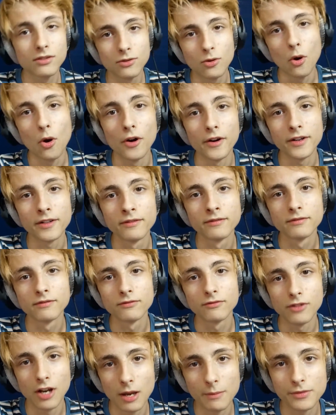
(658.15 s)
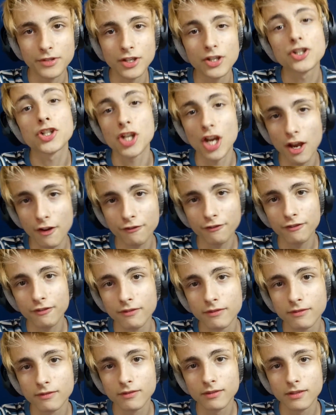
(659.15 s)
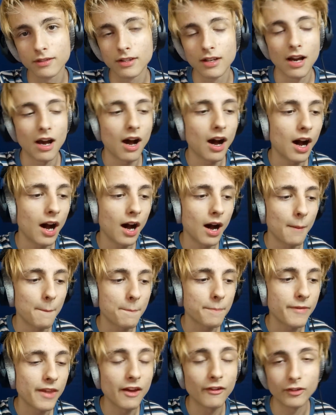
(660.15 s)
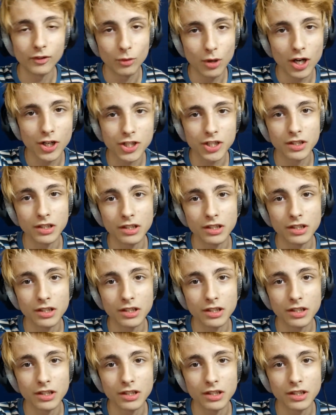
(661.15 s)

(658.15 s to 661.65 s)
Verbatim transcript: Gordon Ramsay, chef. If you're watching